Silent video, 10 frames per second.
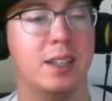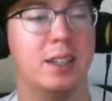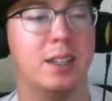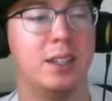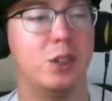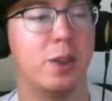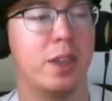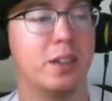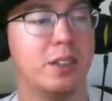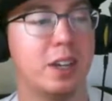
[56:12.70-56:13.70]

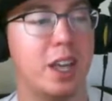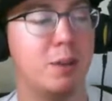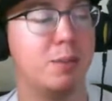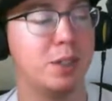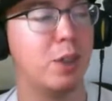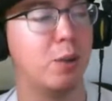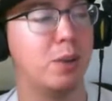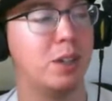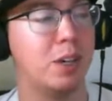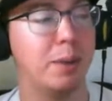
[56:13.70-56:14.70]
enjoy the All-Star game. Enjoy
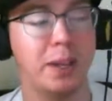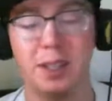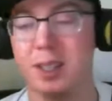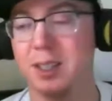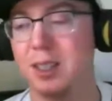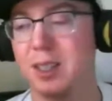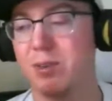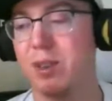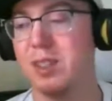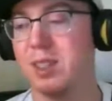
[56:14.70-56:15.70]
the Home Run Derby.
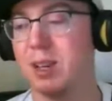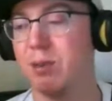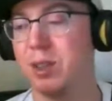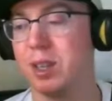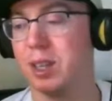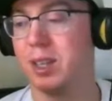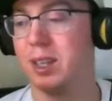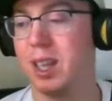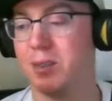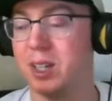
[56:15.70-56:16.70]
It's fun stuff
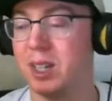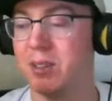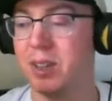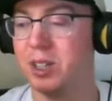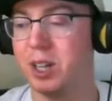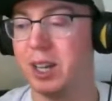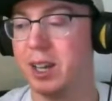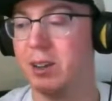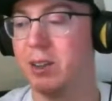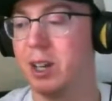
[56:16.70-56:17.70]
to have on TV and
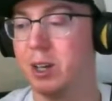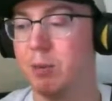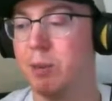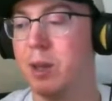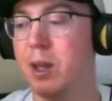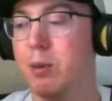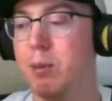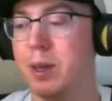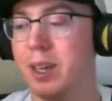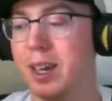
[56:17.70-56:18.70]
check out.
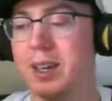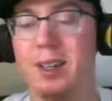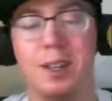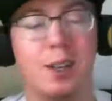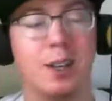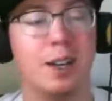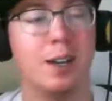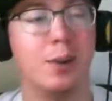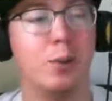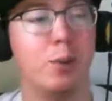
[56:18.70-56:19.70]
But yeah,
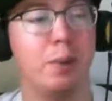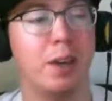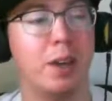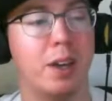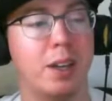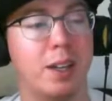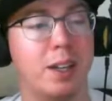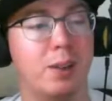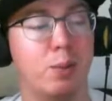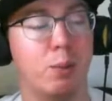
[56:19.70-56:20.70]
we'll
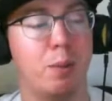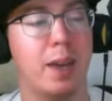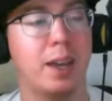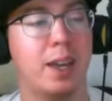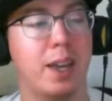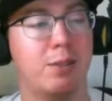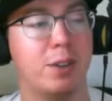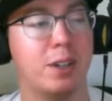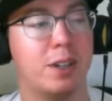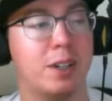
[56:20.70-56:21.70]
be back
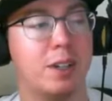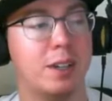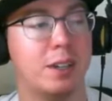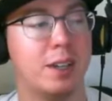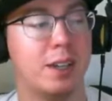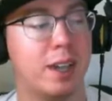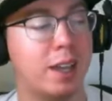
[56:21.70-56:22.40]
after. Brad